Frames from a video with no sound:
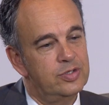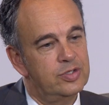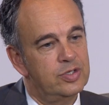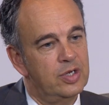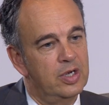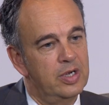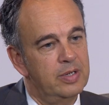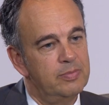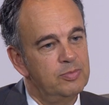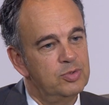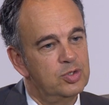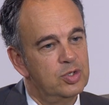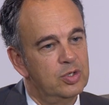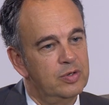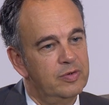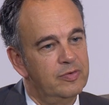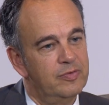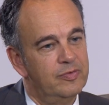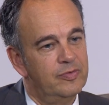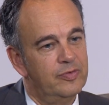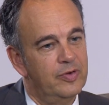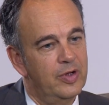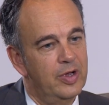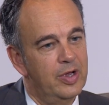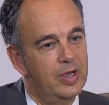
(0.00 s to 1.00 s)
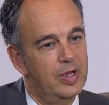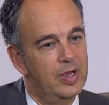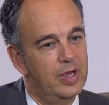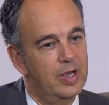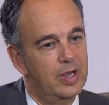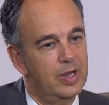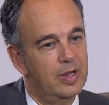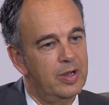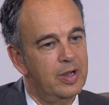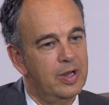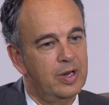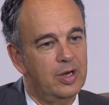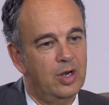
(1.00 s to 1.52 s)
times of uh,
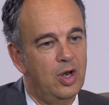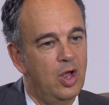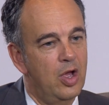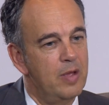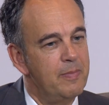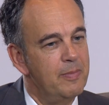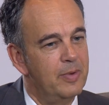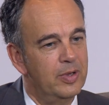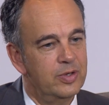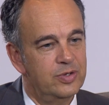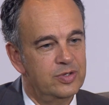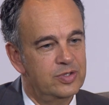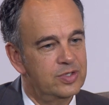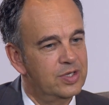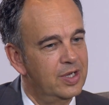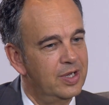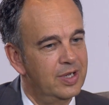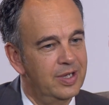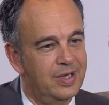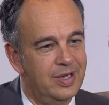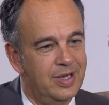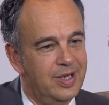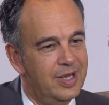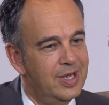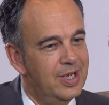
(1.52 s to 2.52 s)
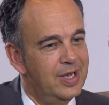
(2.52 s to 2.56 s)
climate uh,